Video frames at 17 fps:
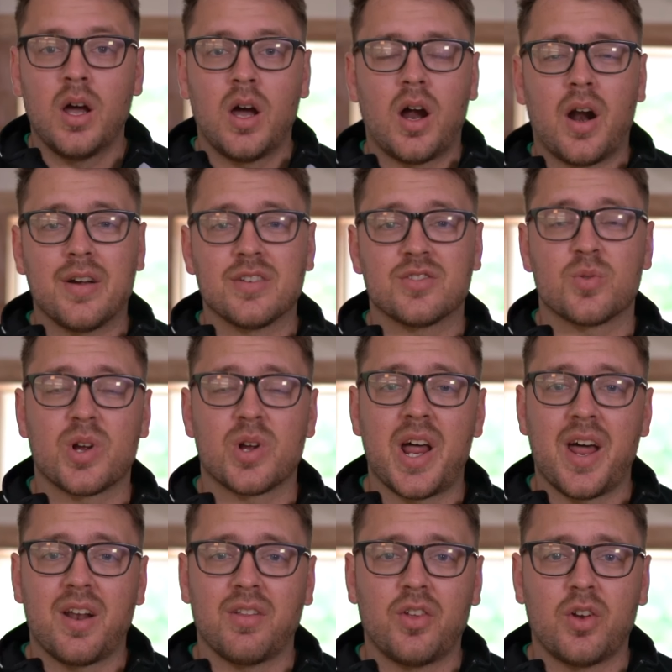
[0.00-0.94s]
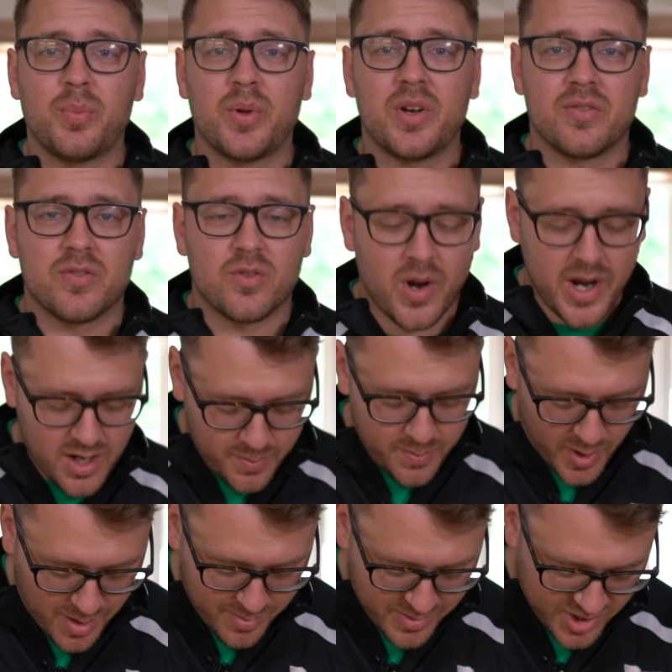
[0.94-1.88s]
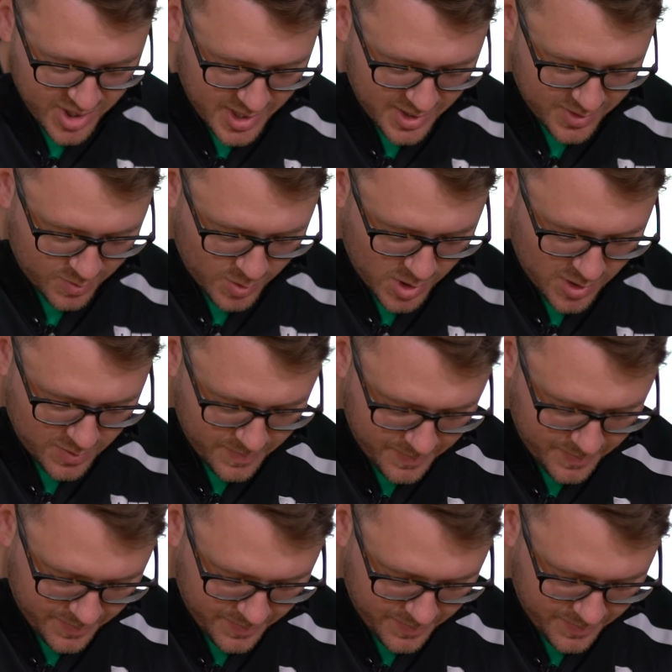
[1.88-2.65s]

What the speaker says: All right, so we're gonna add a little bit of grated Parmesan as well.